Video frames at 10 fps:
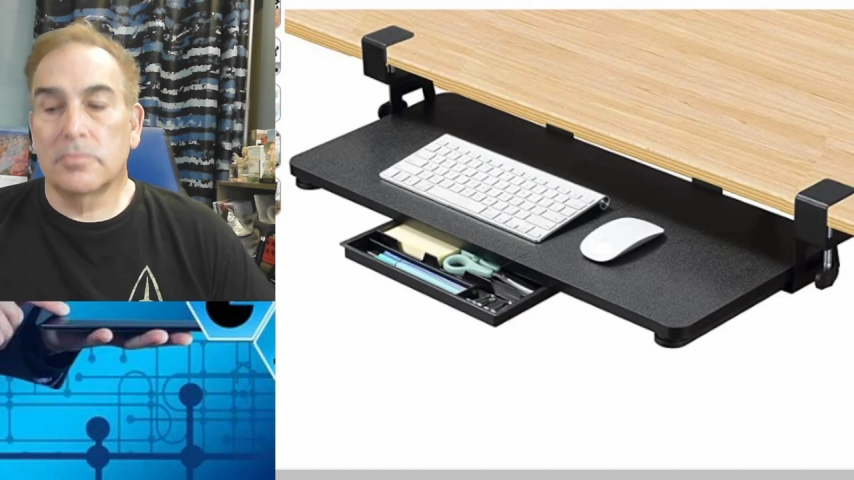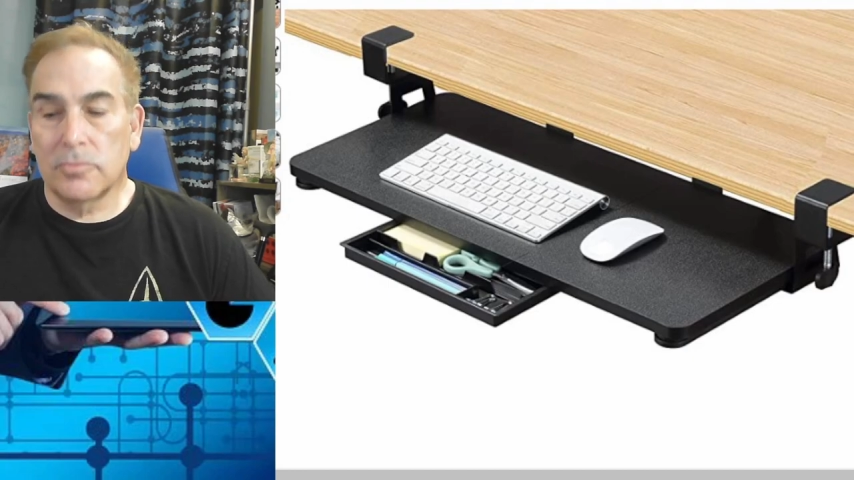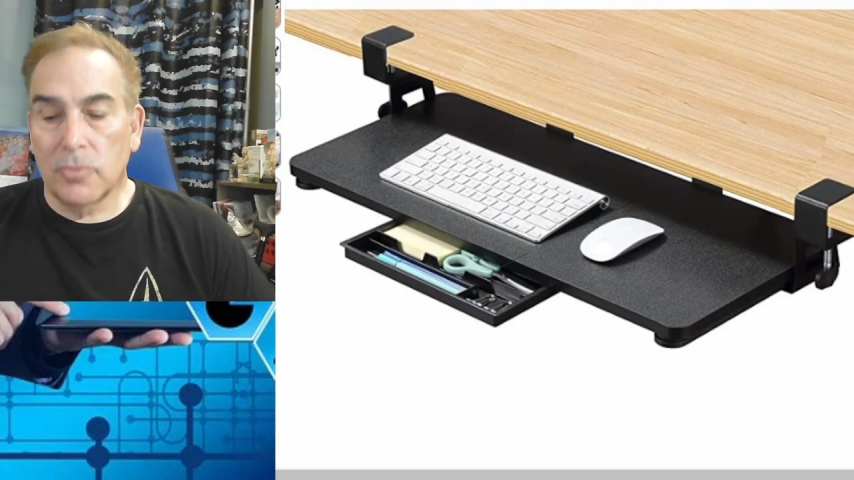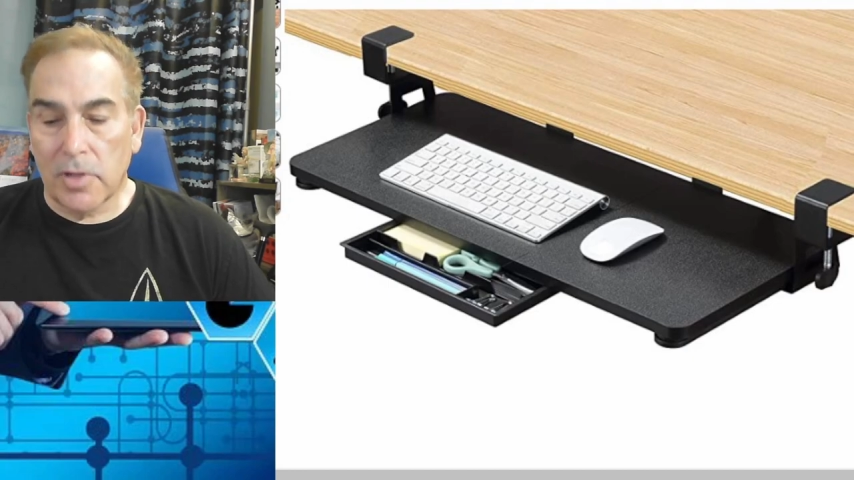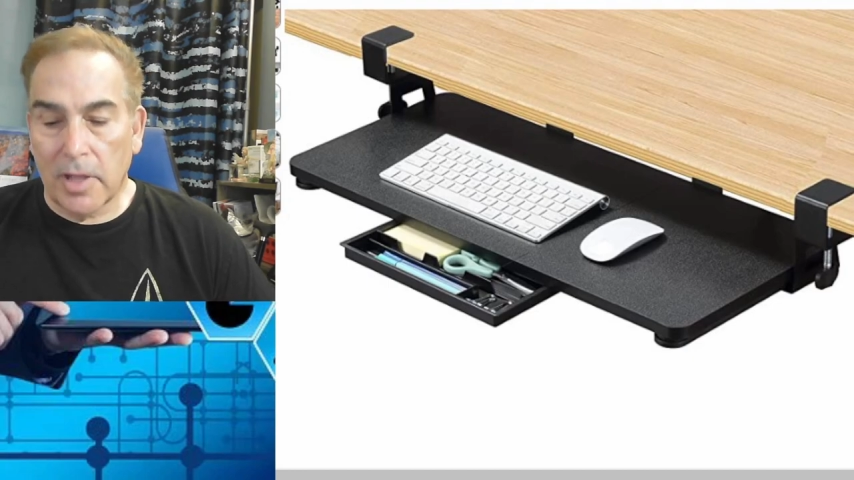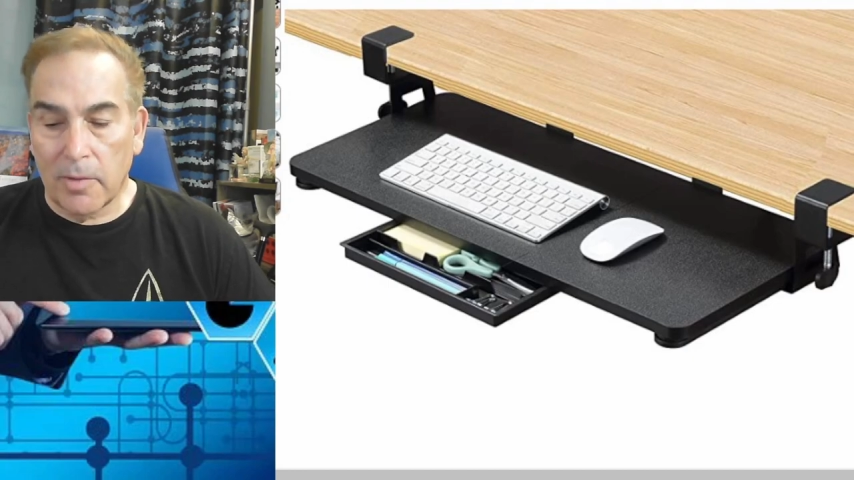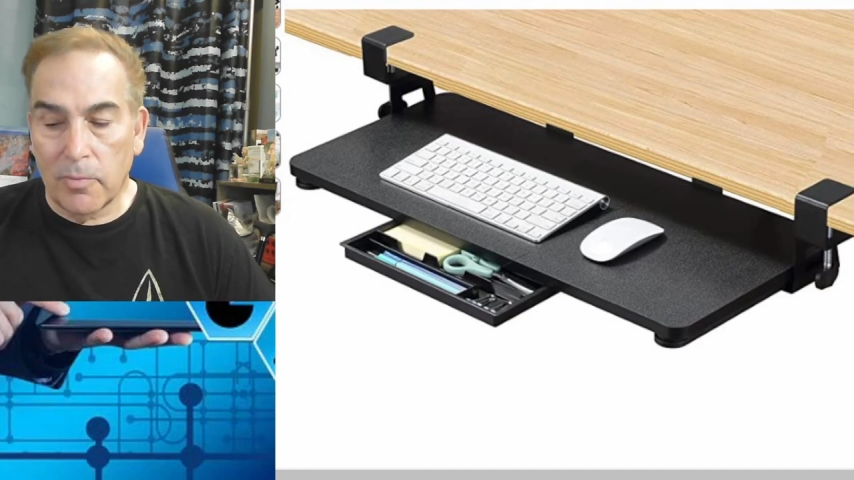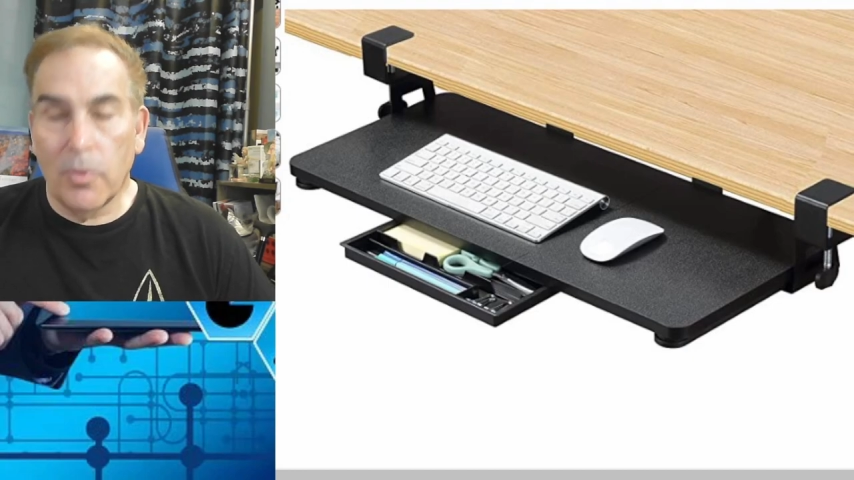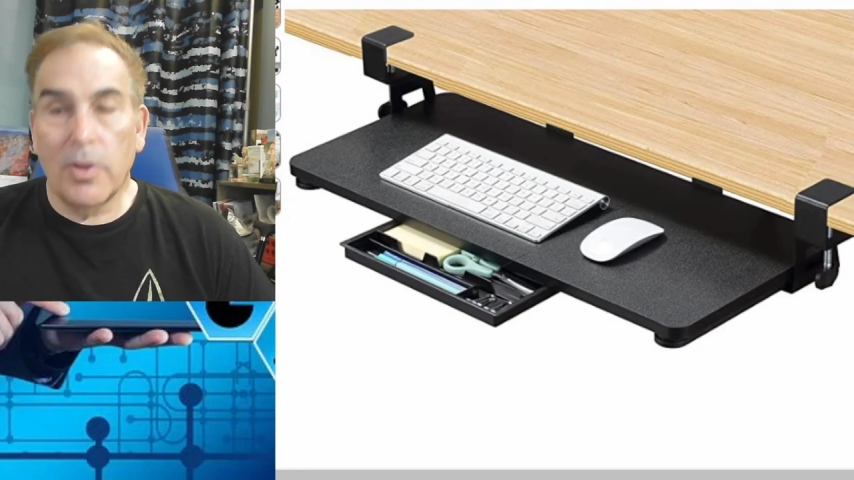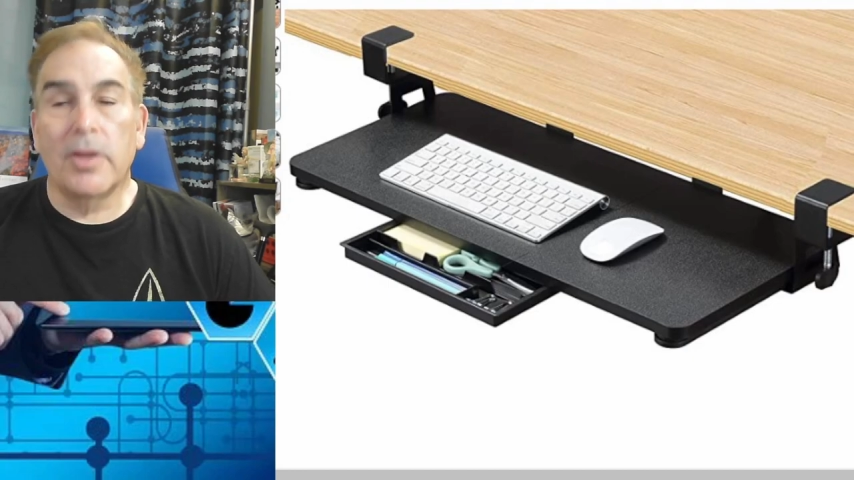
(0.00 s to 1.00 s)
looks like
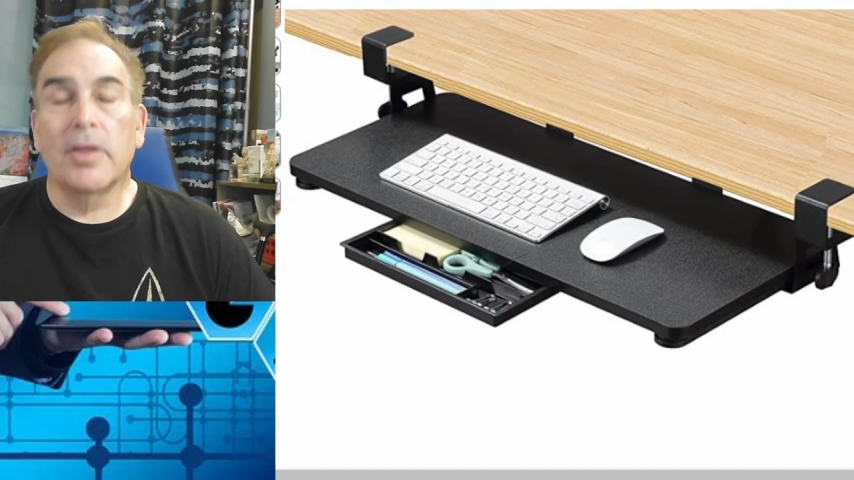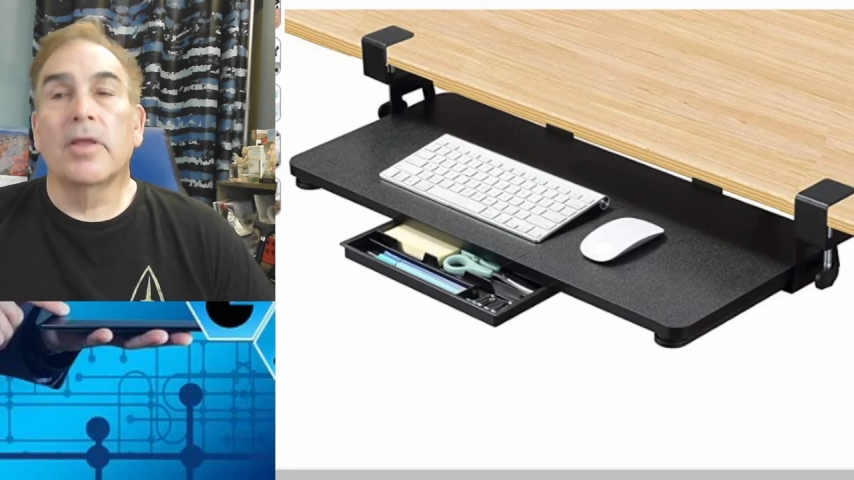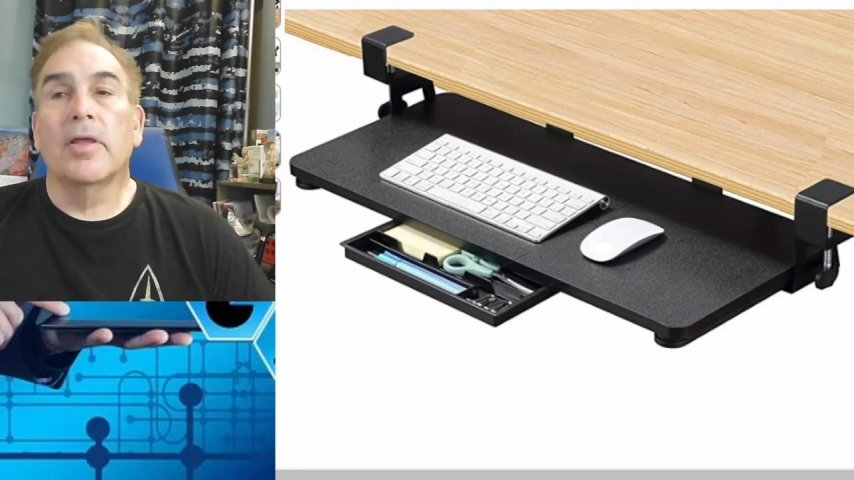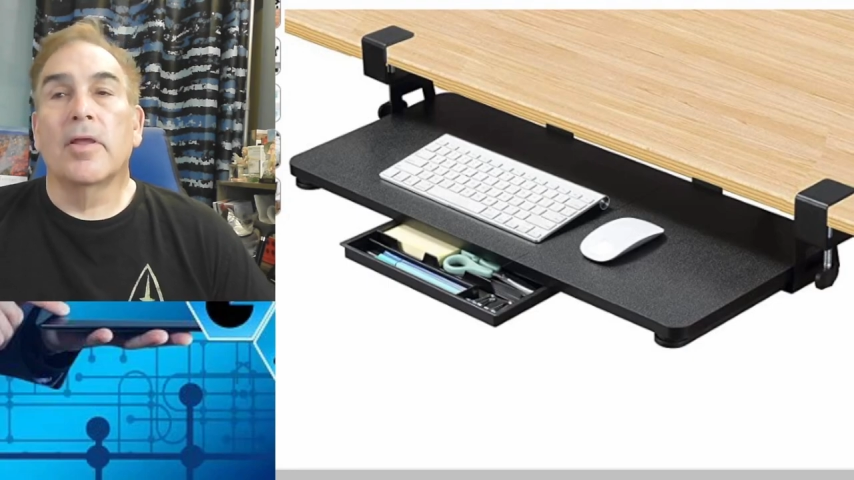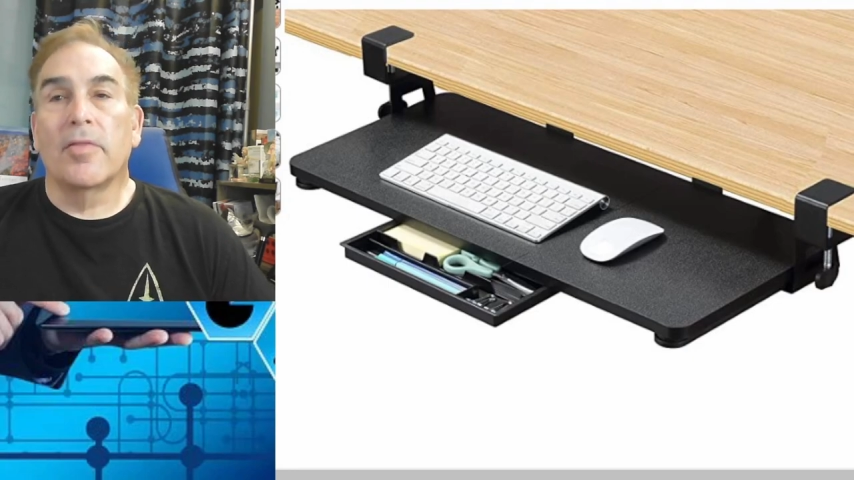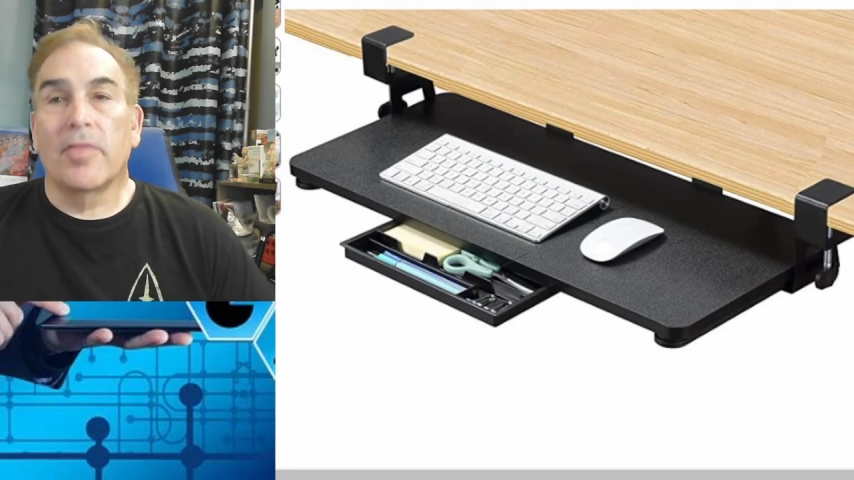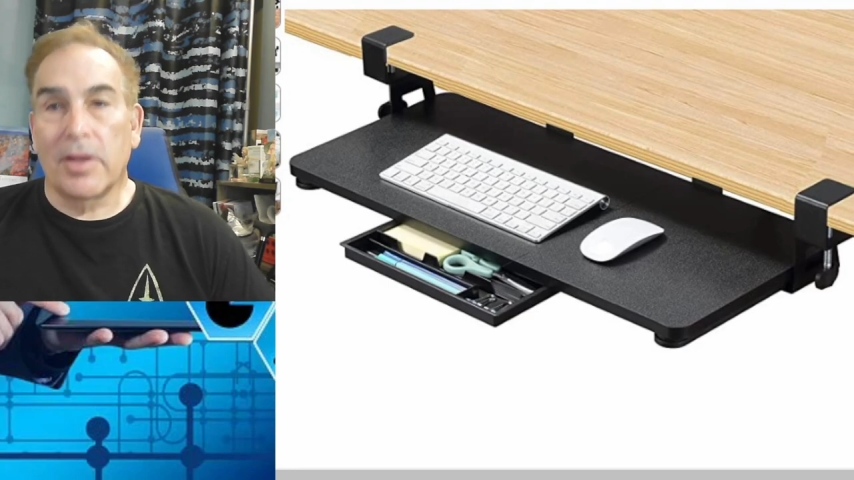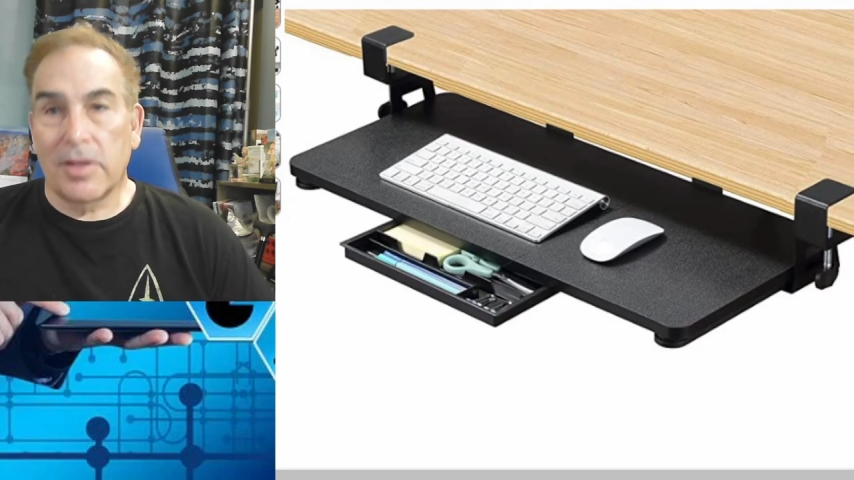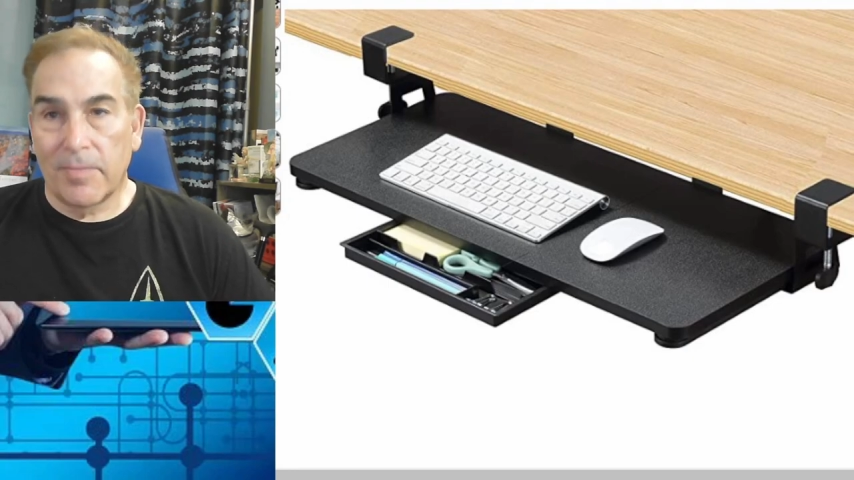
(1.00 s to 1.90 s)
wood, things